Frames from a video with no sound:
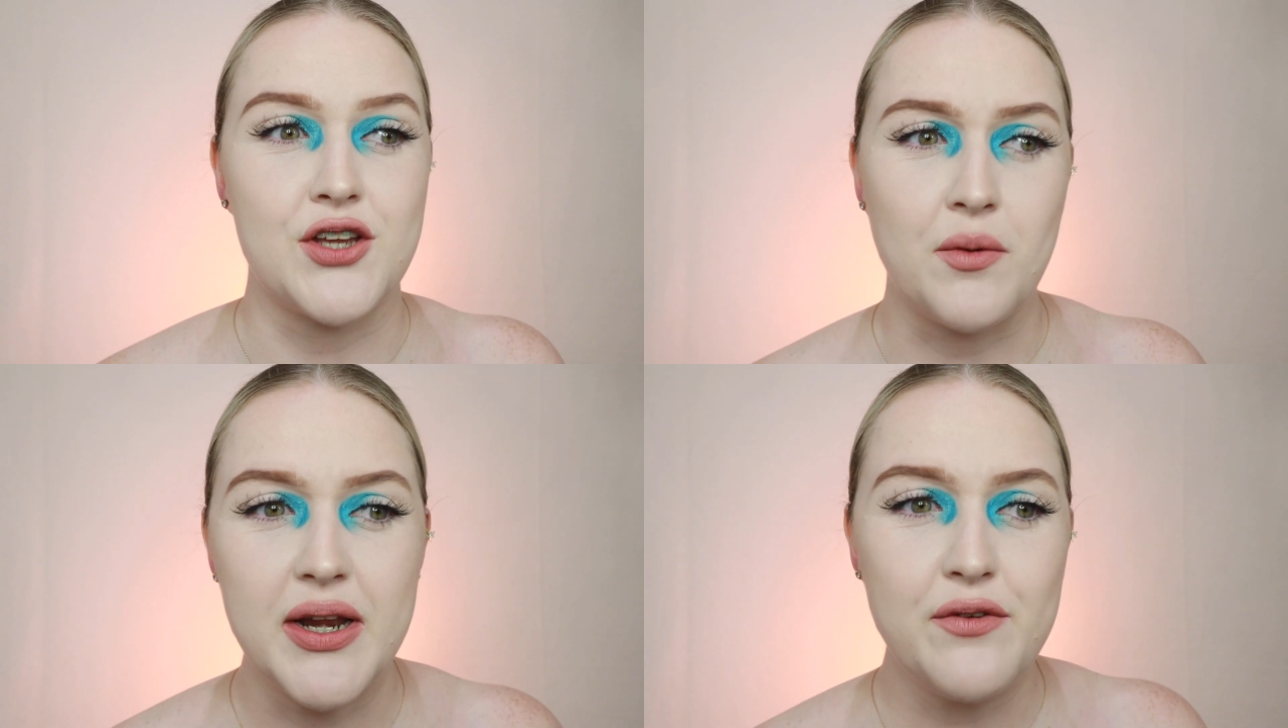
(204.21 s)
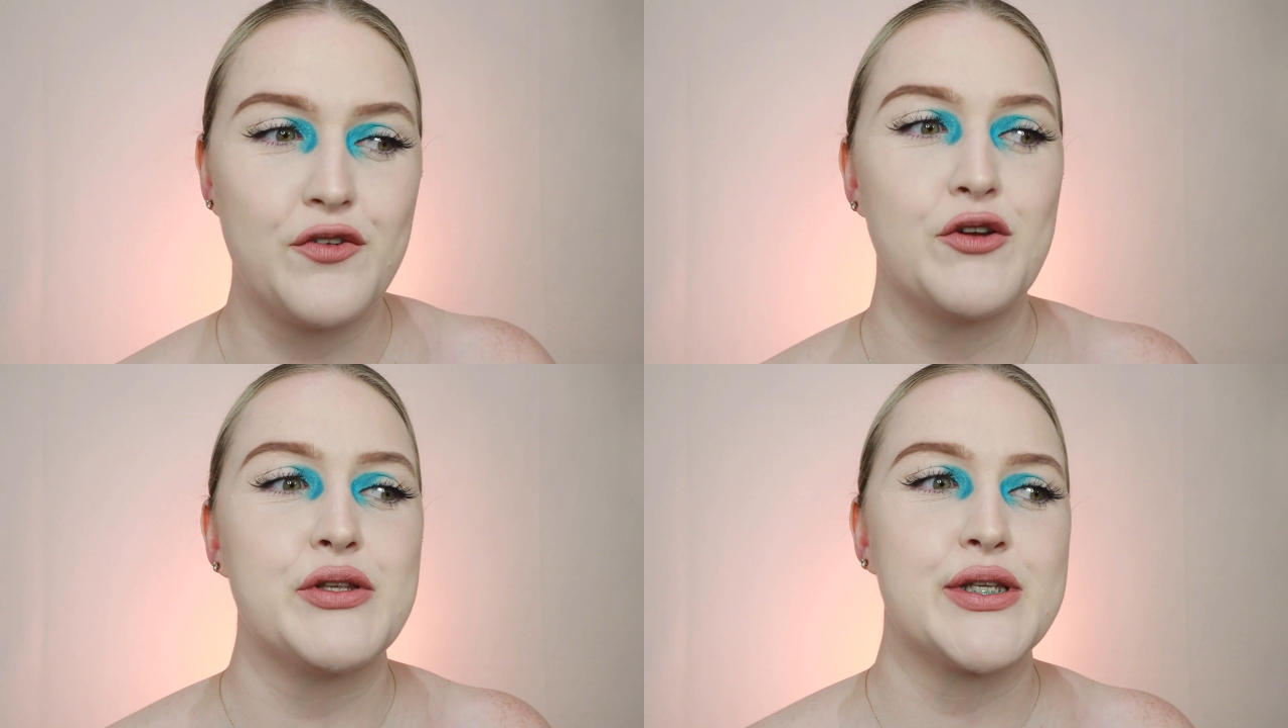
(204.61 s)
So many
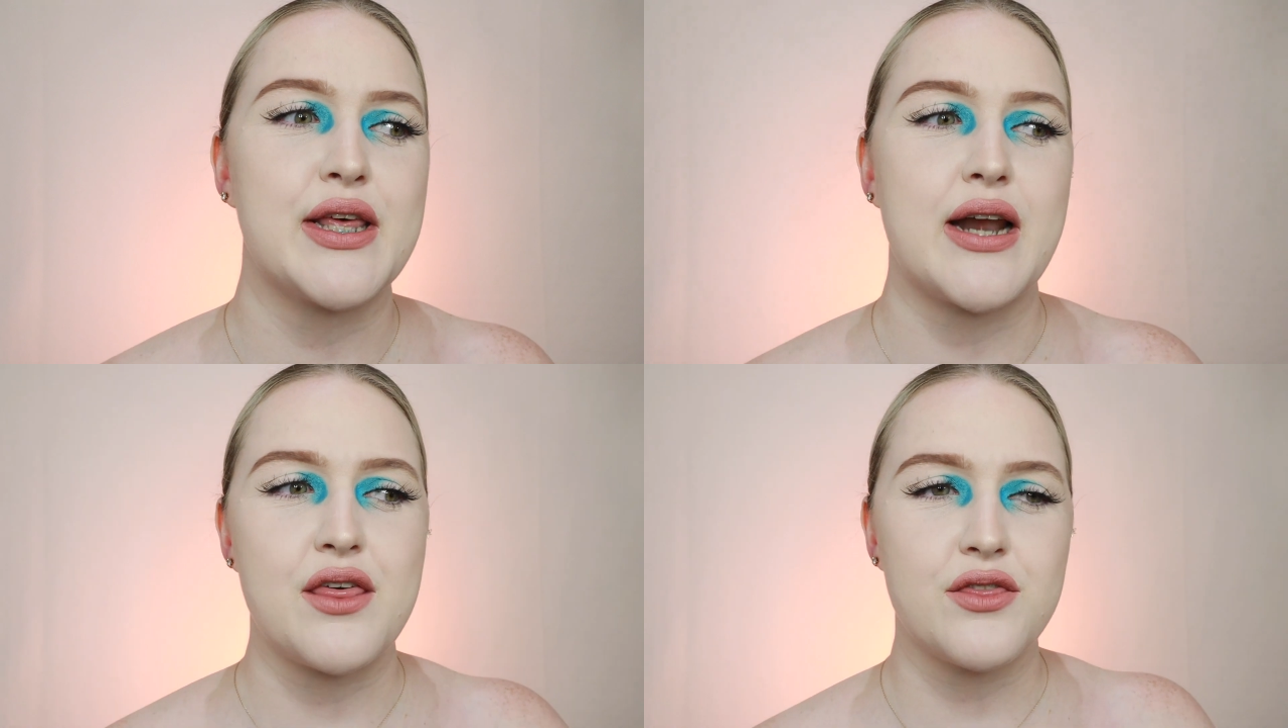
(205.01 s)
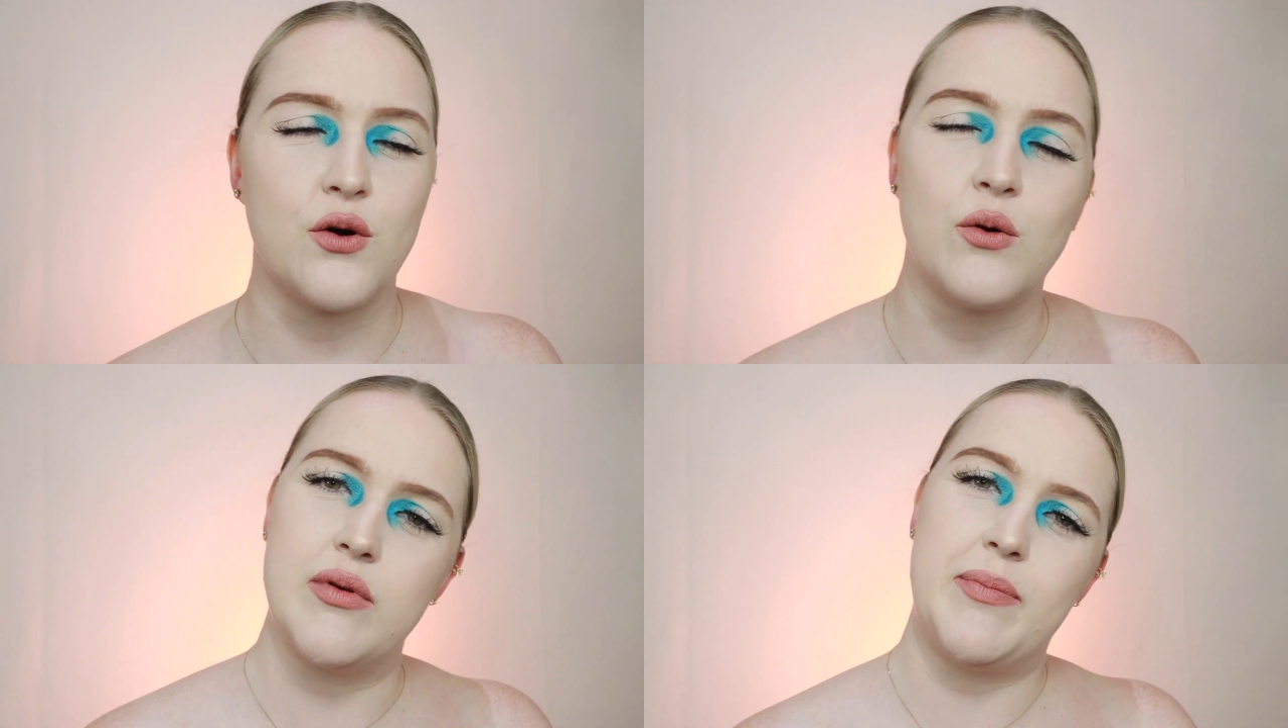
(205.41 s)
foods that I
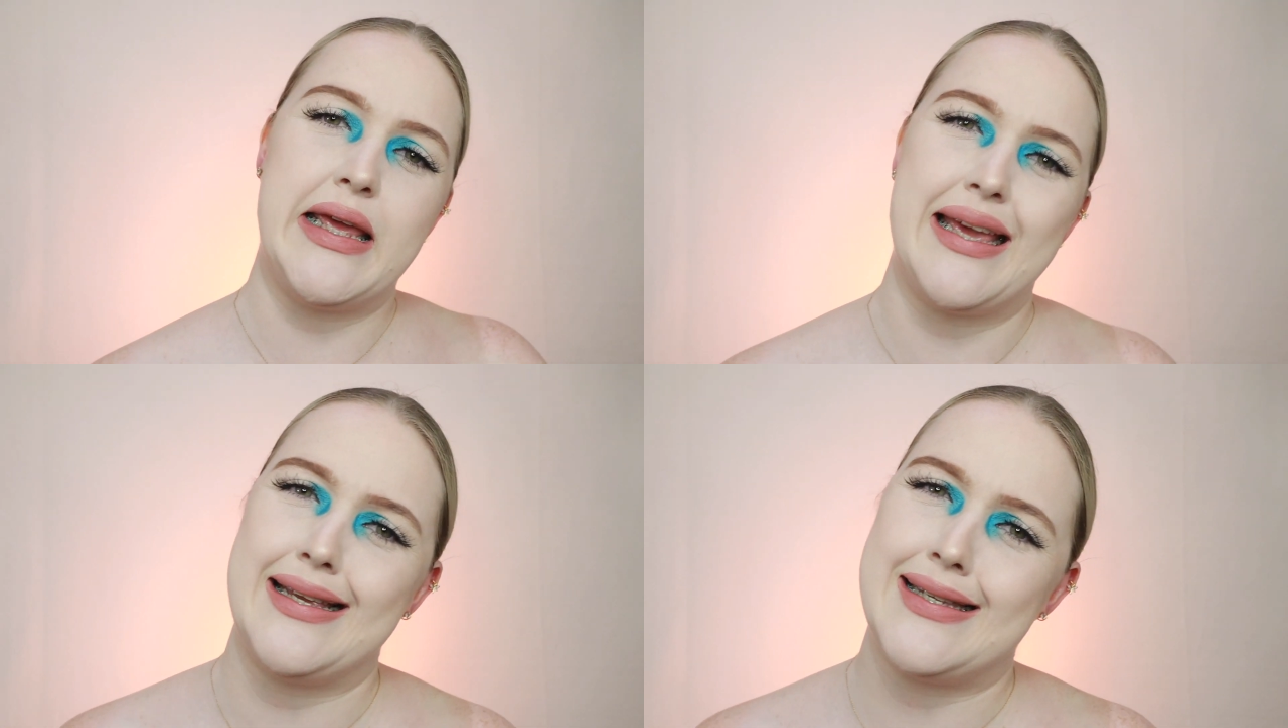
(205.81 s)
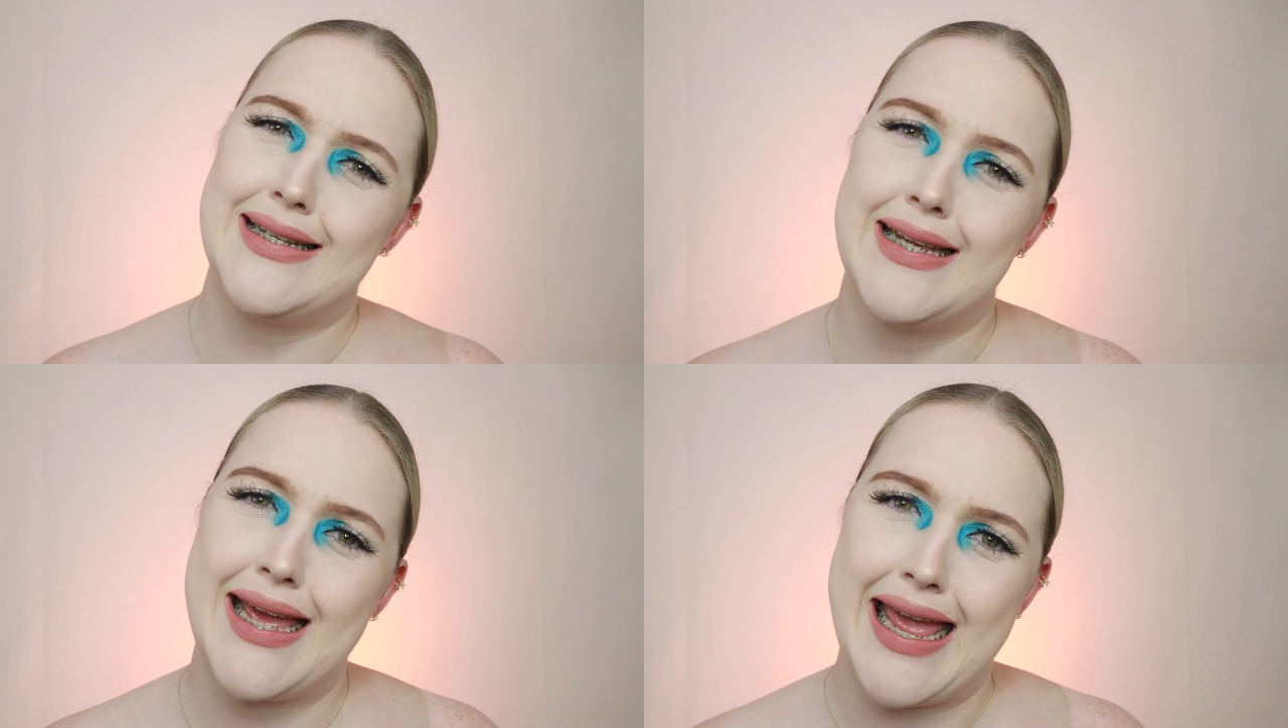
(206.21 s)
thought would be easy
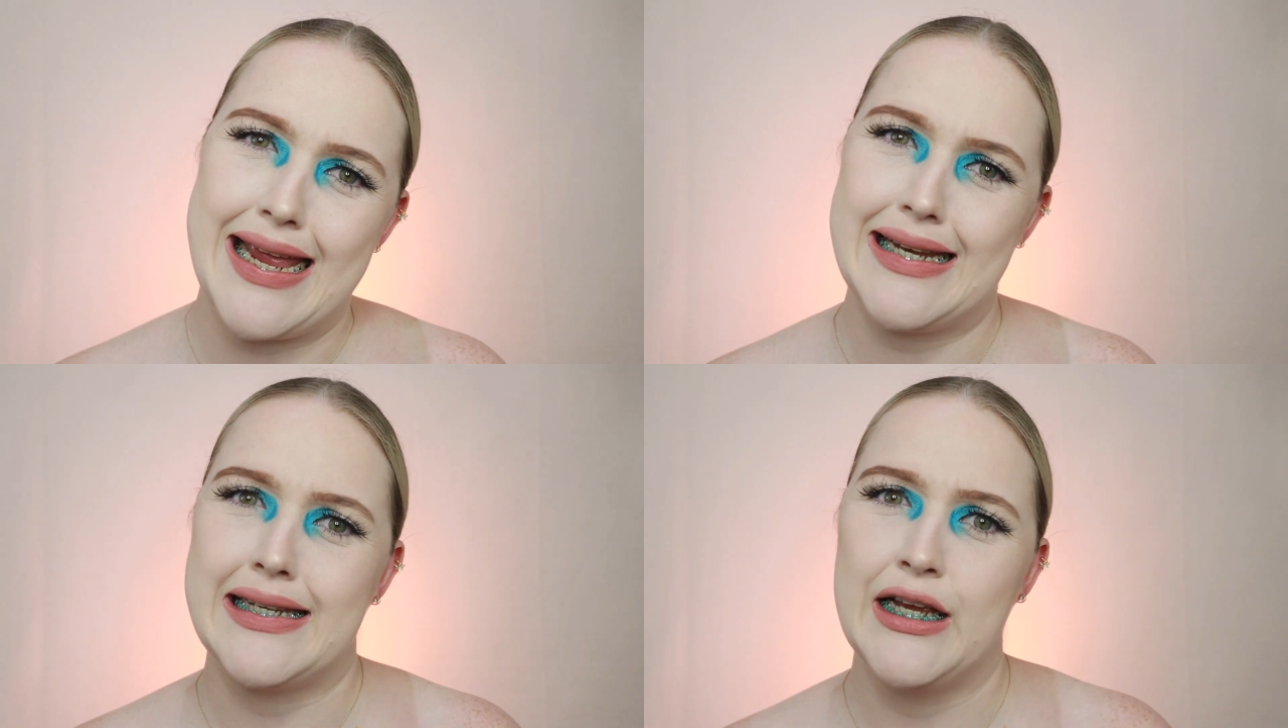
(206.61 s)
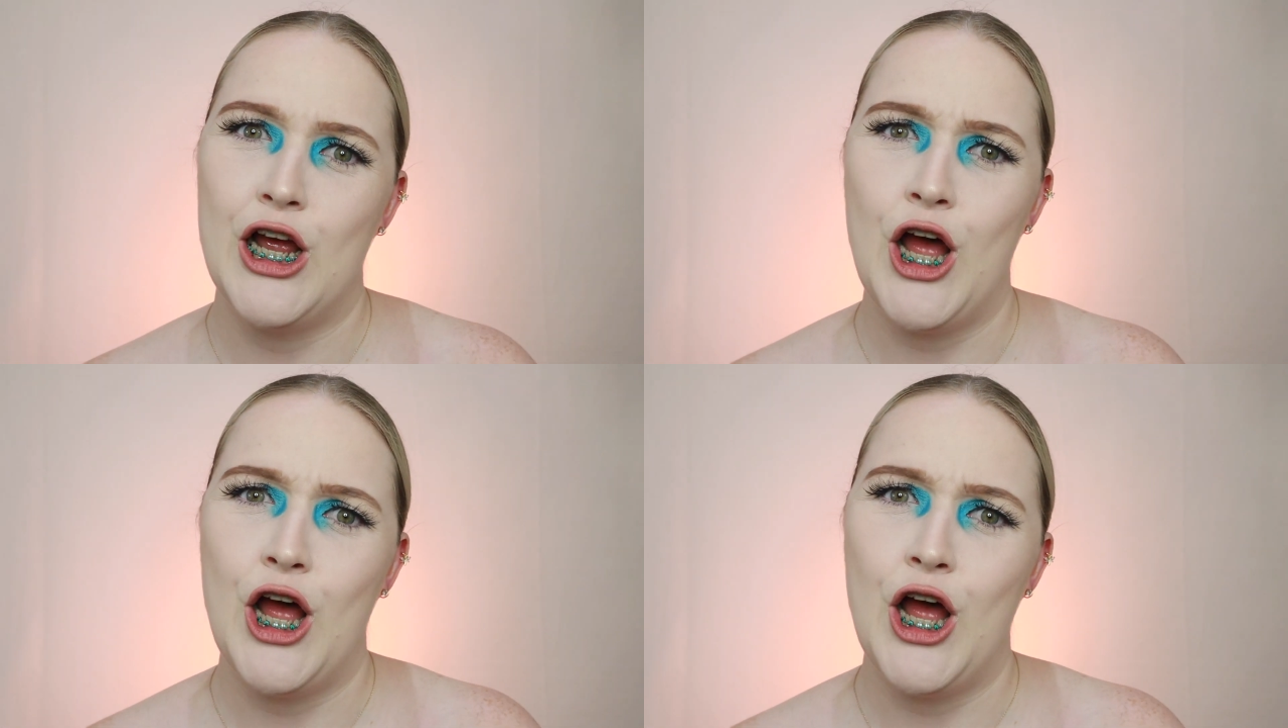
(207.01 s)
to eat